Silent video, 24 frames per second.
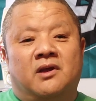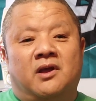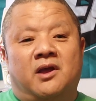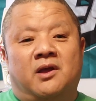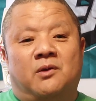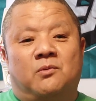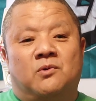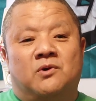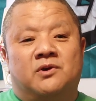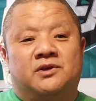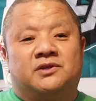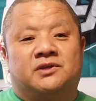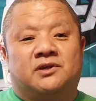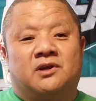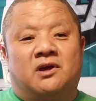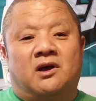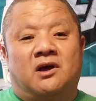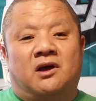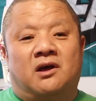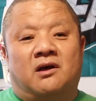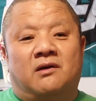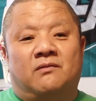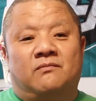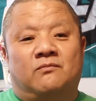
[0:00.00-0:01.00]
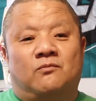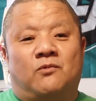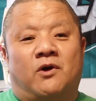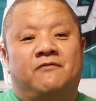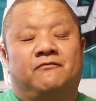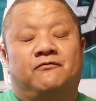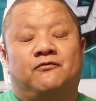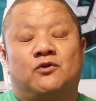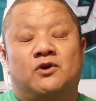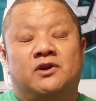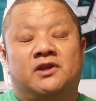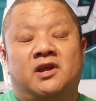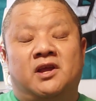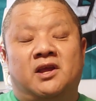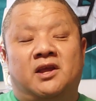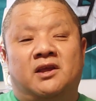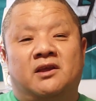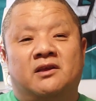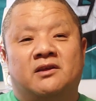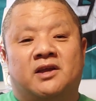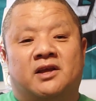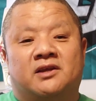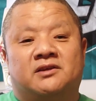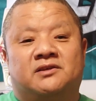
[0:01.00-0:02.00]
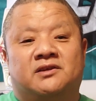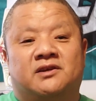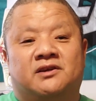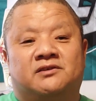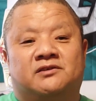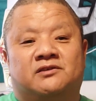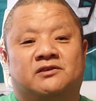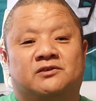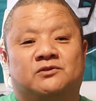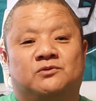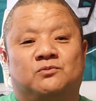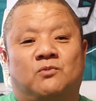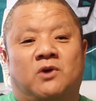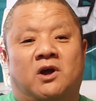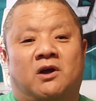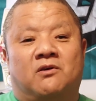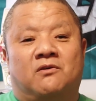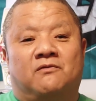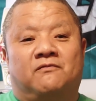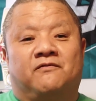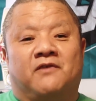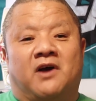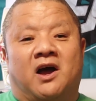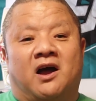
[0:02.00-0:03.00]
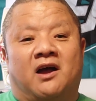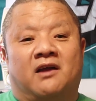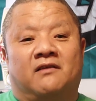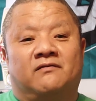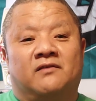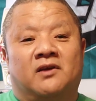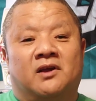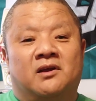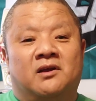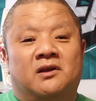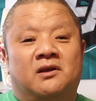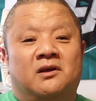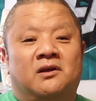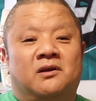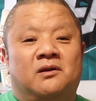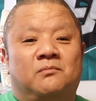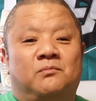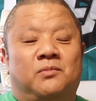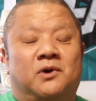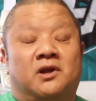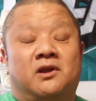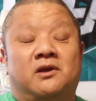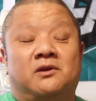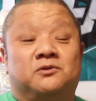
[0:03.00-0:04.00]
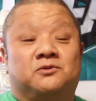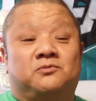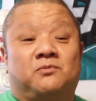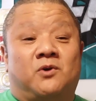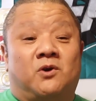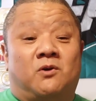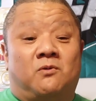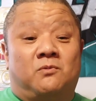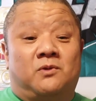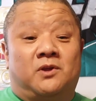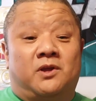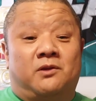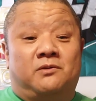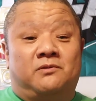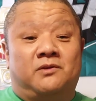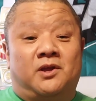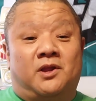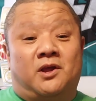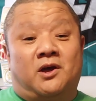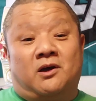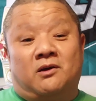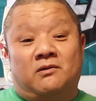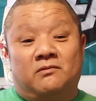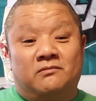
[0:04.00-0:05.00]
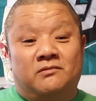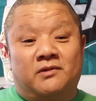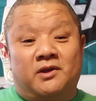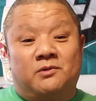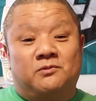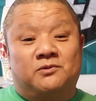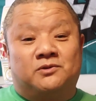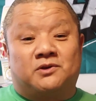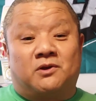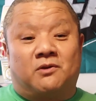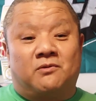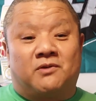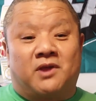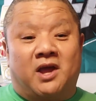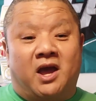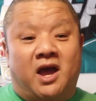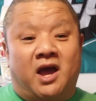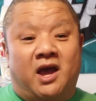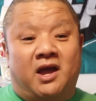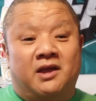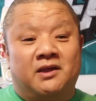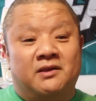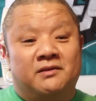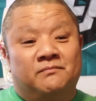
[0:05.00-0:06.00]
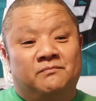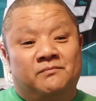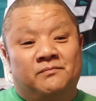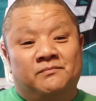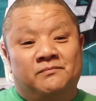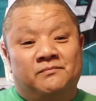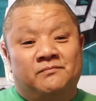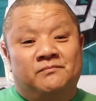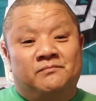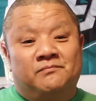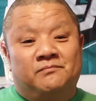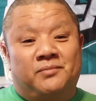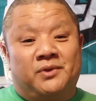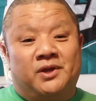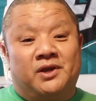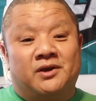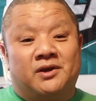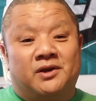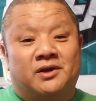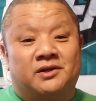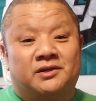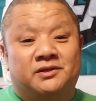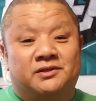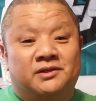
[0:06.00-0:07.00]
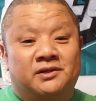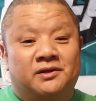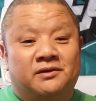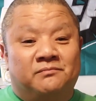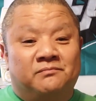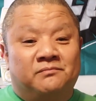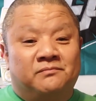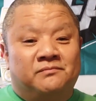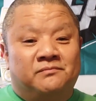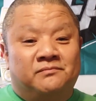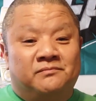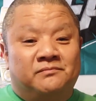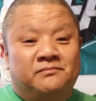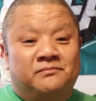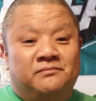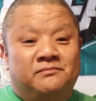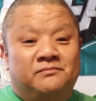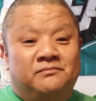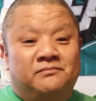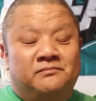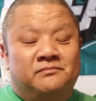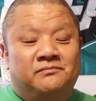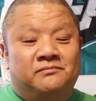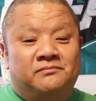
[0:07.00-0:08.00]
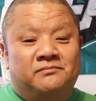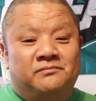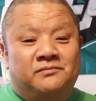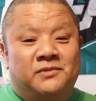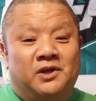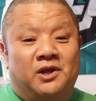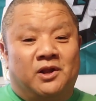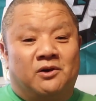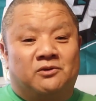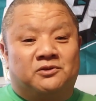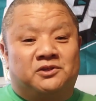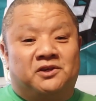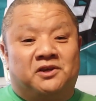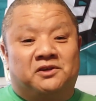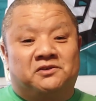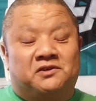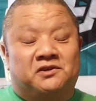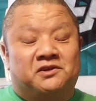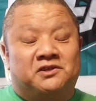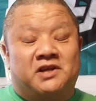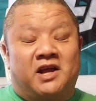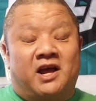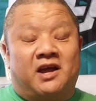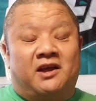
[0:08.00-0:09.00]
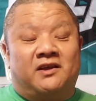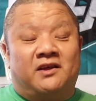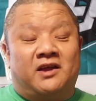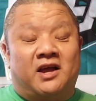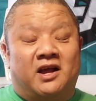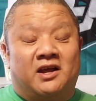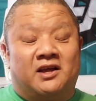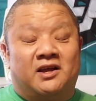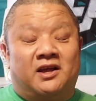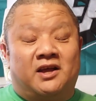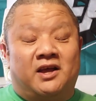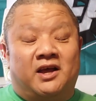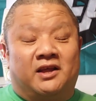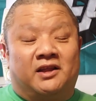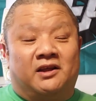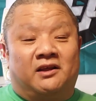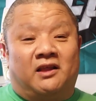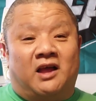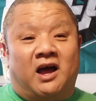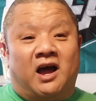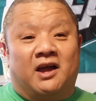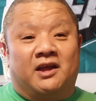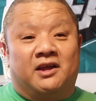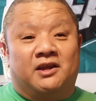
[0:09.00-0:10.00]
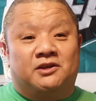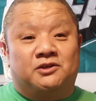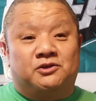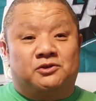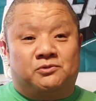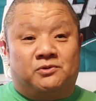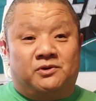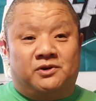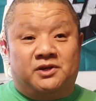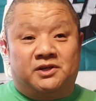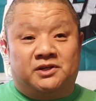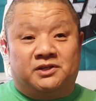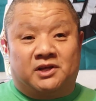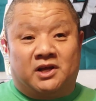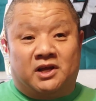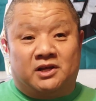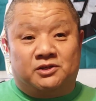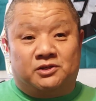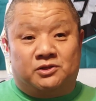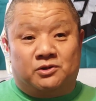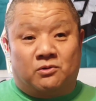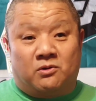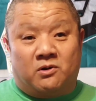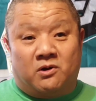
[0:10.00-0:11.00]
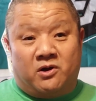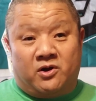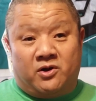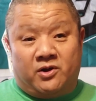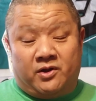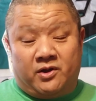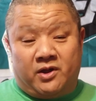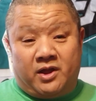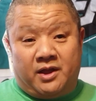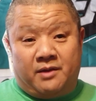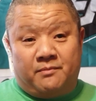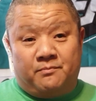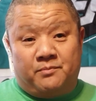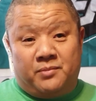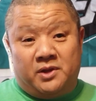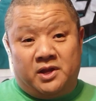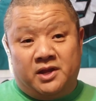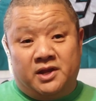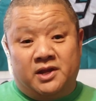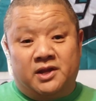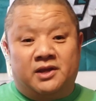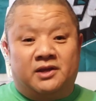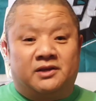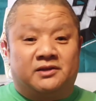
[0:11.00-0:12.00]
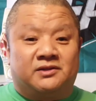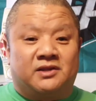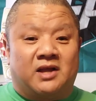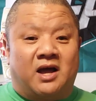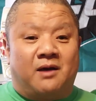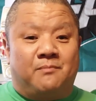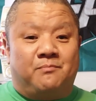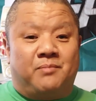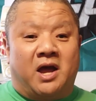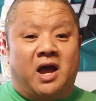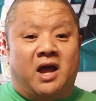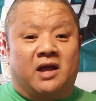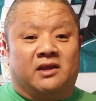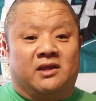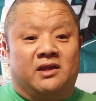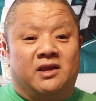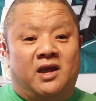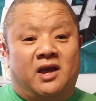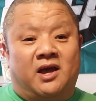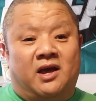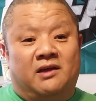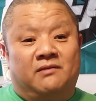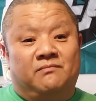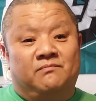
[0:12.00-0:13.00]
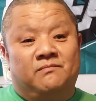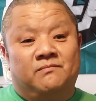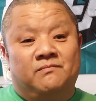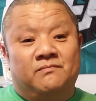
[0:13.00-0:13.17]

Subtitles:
It was 114 and Sixers 105. But it was, well, you know, it was okay because you know, Sixers had a lot of injuries, and Joel Embiid is not back yet.